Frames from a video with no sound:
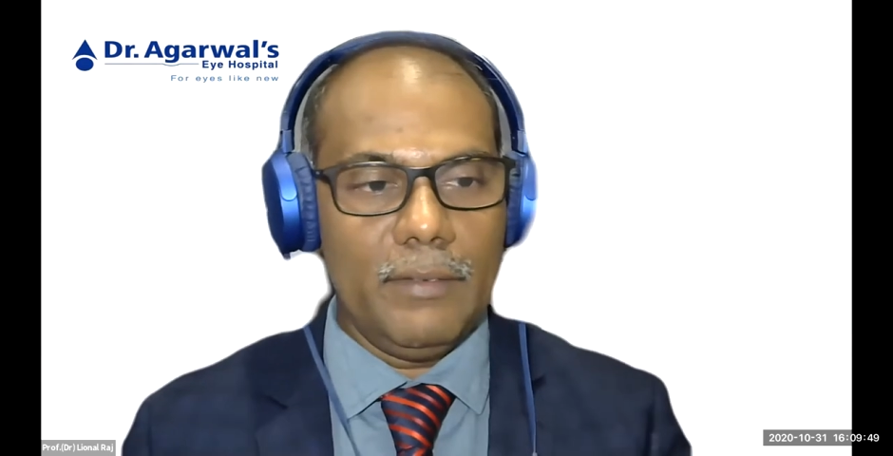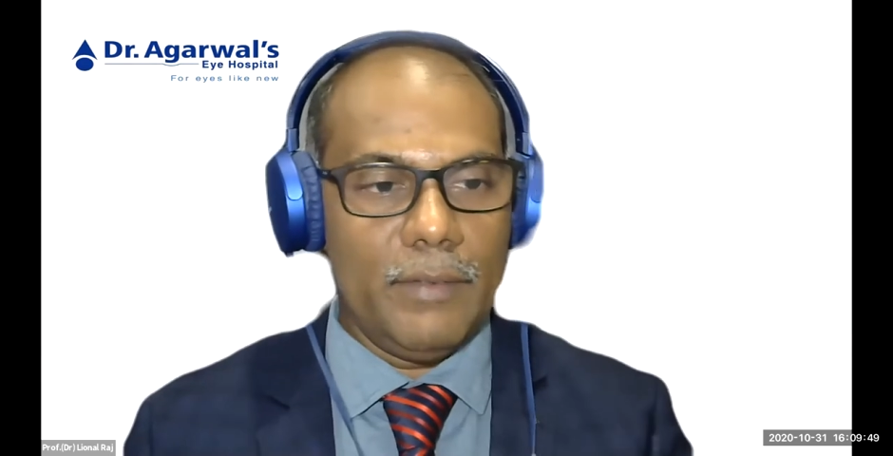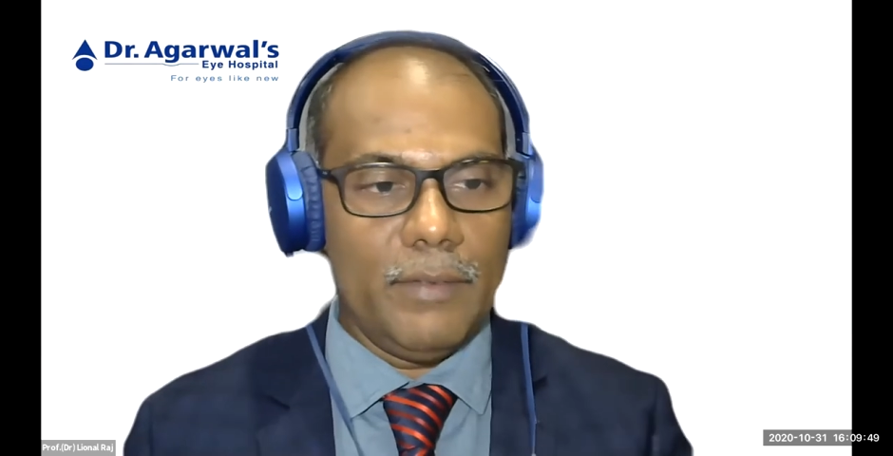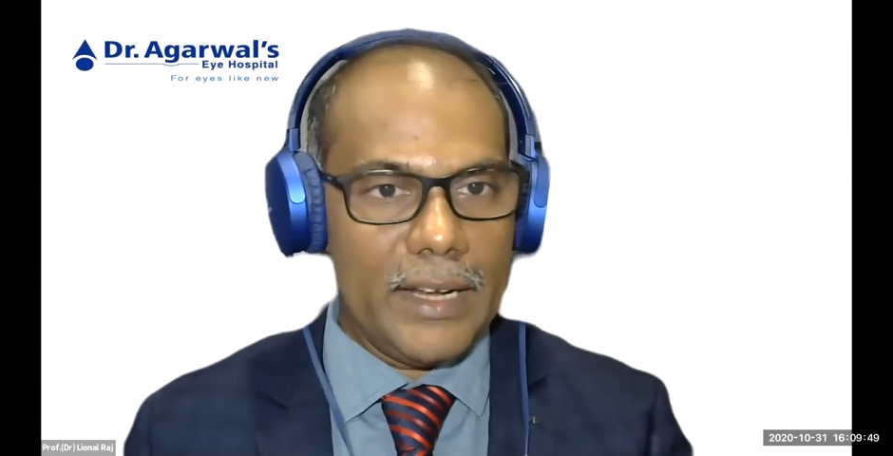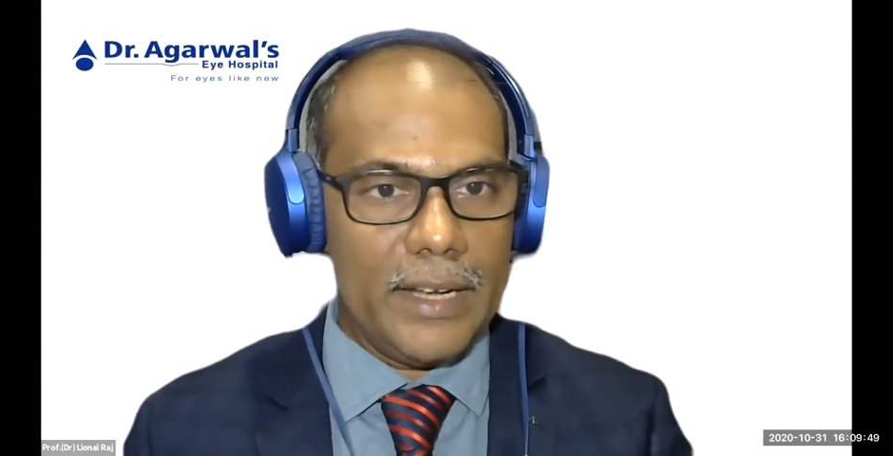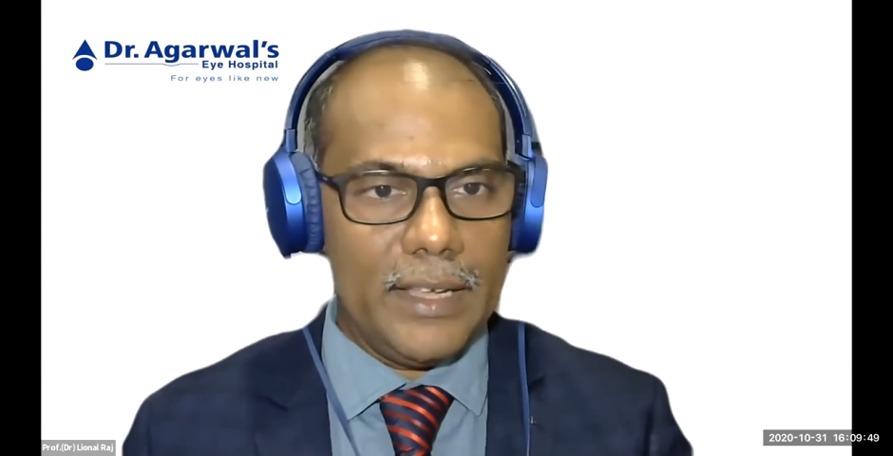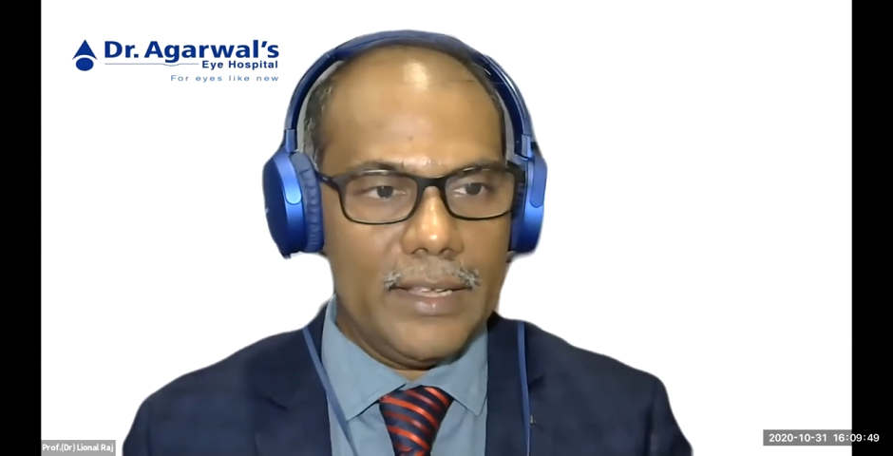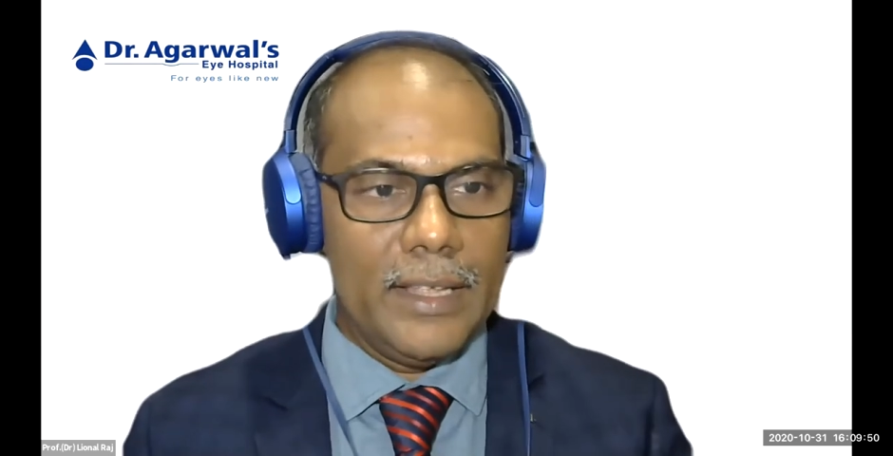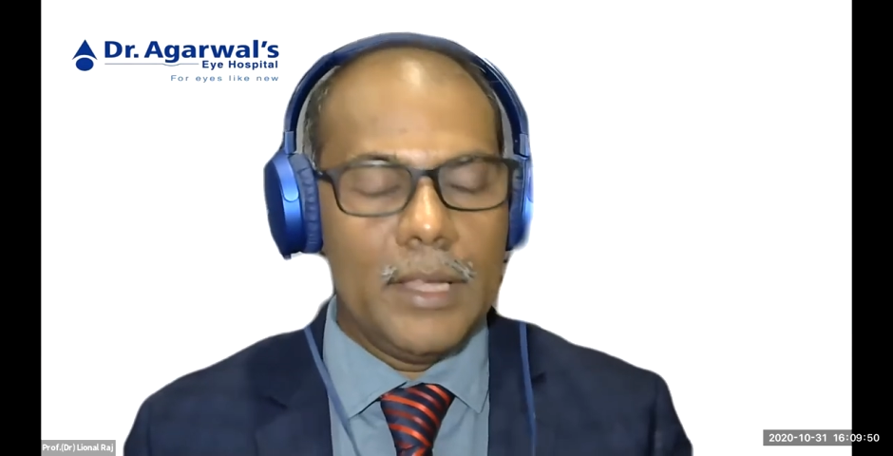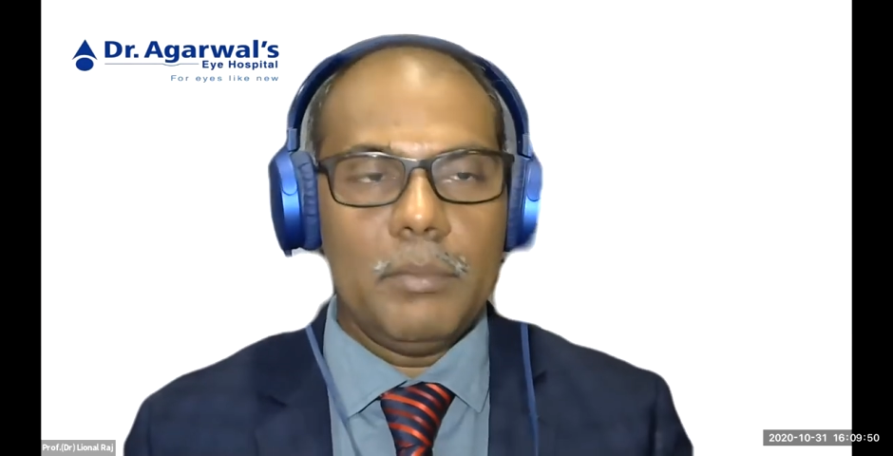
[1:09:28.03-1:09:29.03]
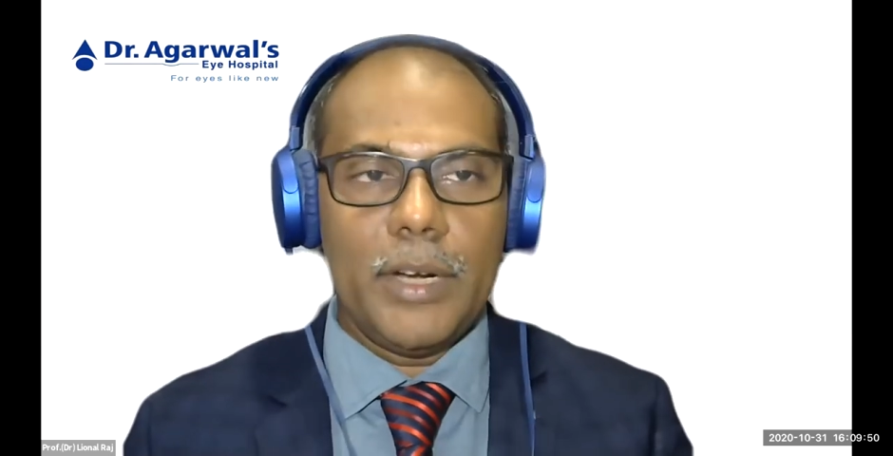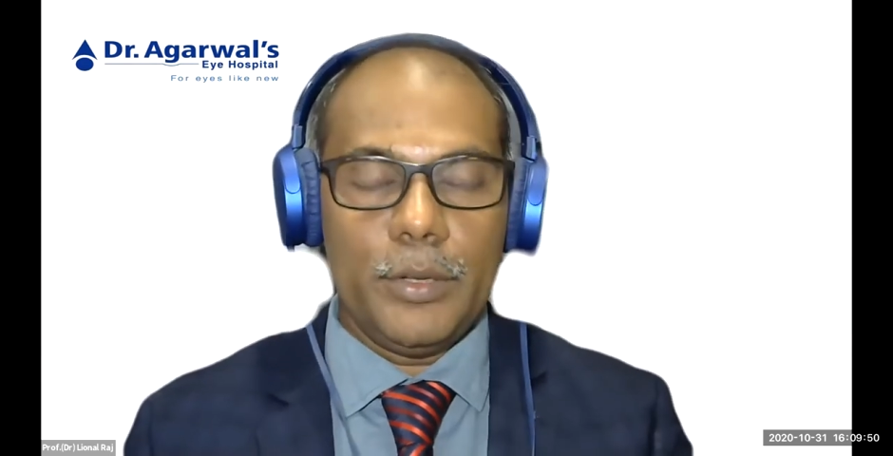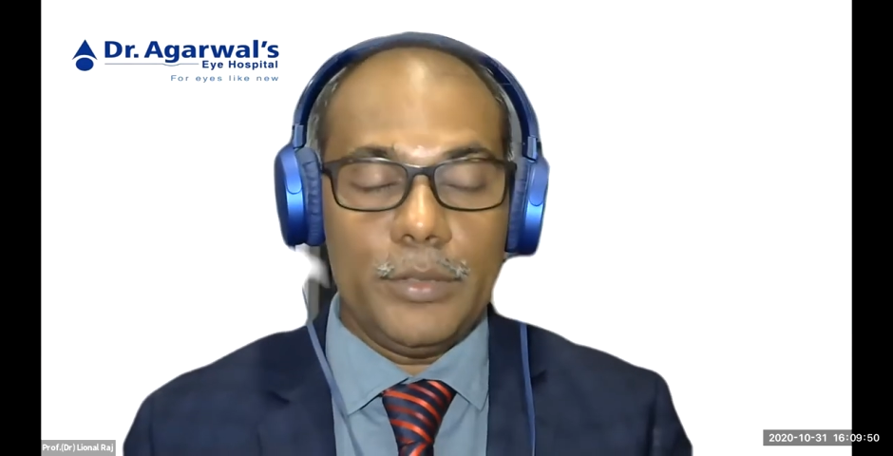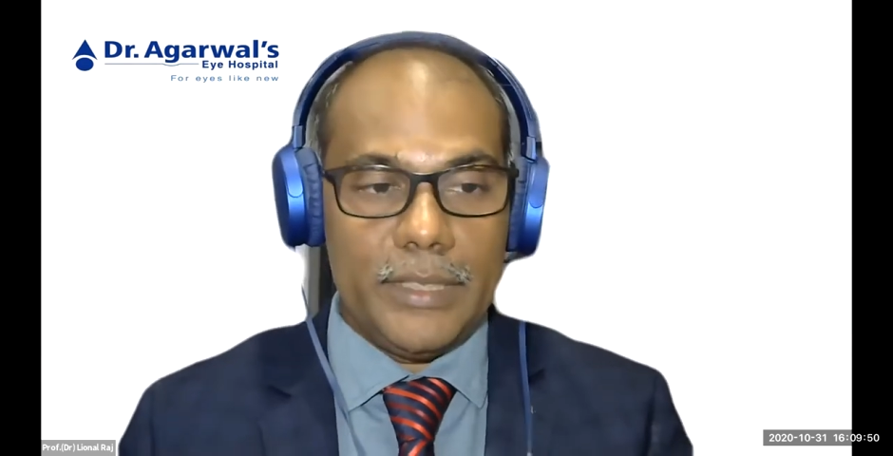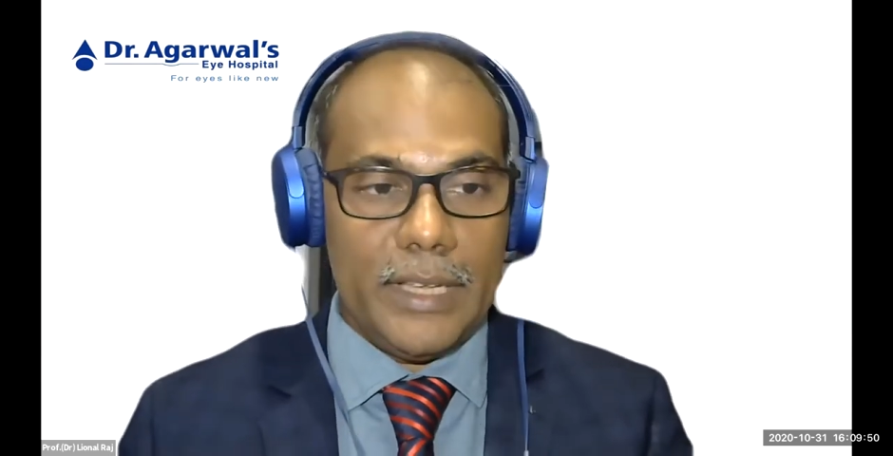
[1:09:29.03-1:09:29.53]
widening, but
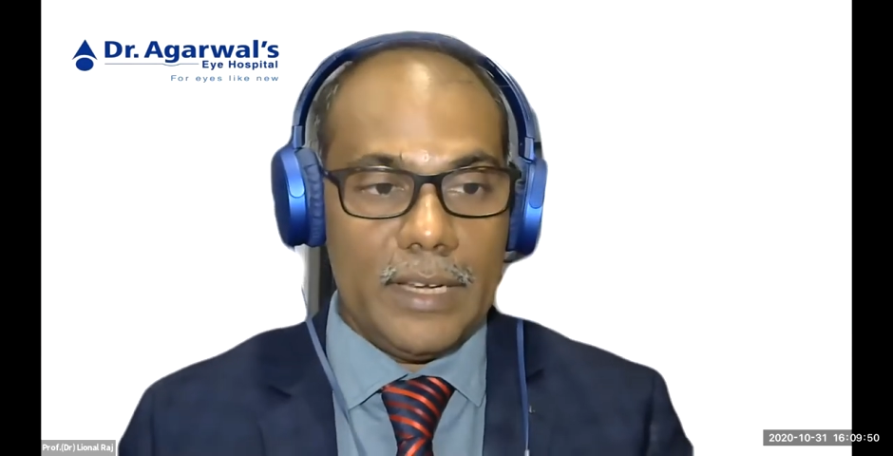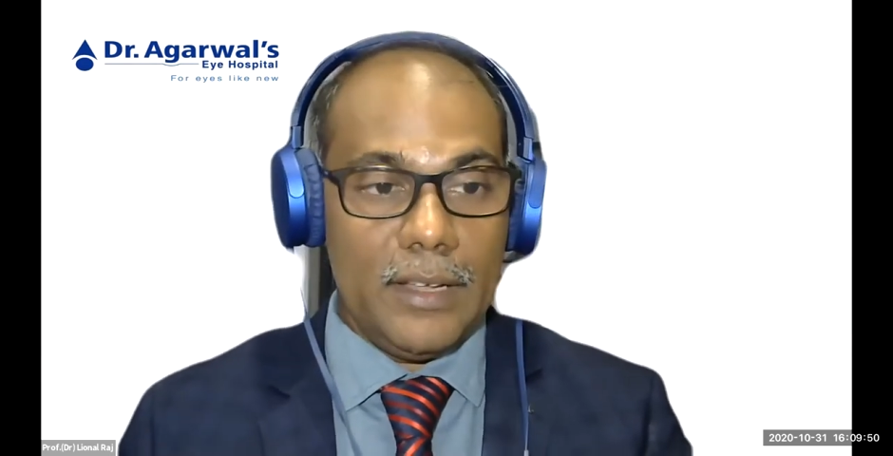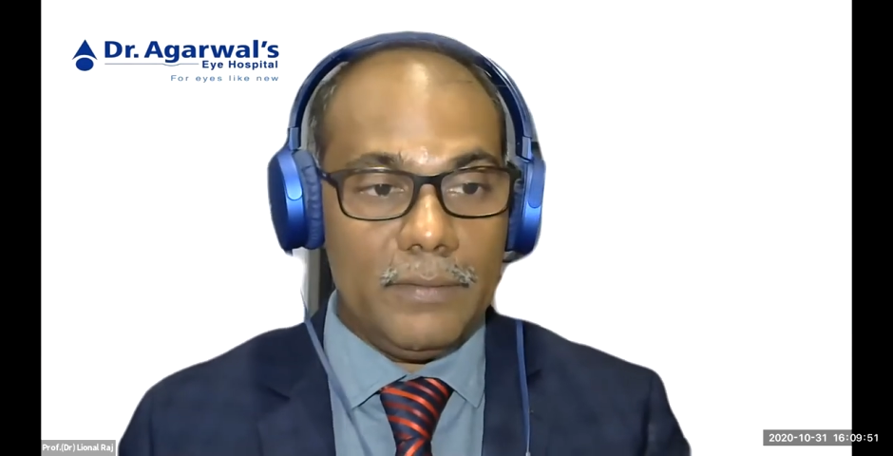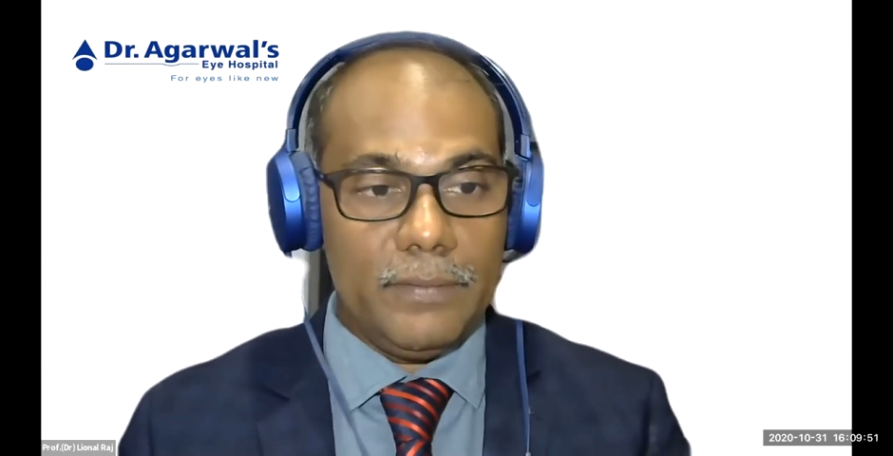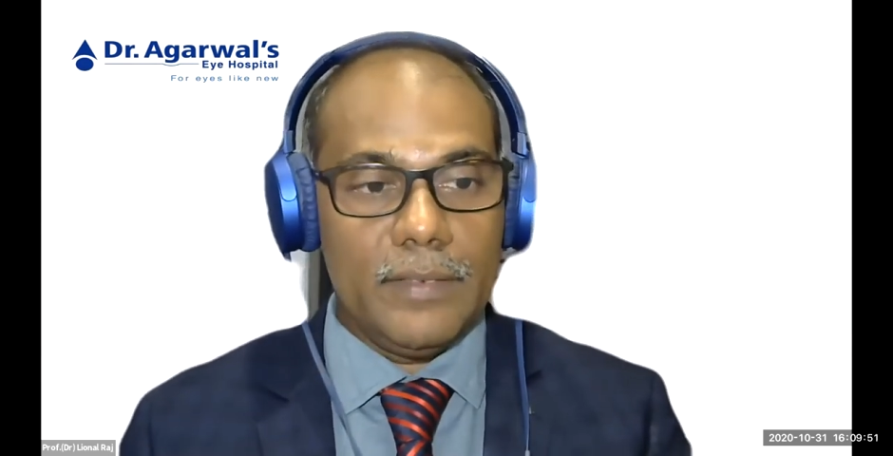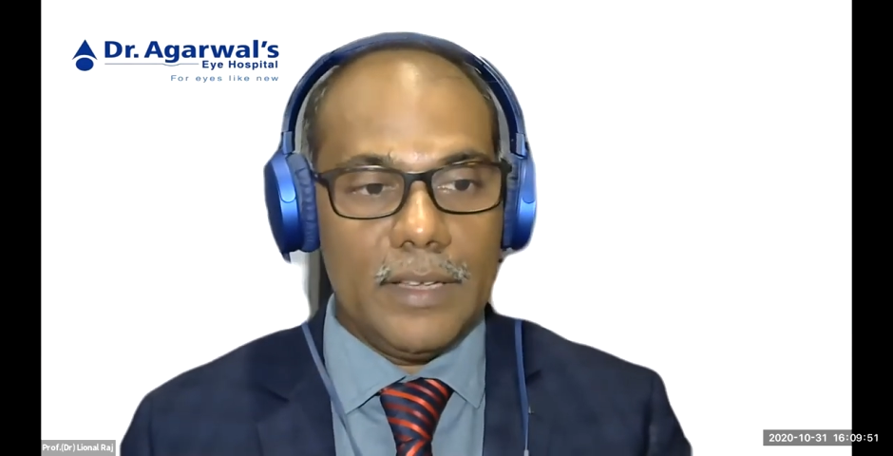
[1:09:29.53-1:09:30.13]
use enough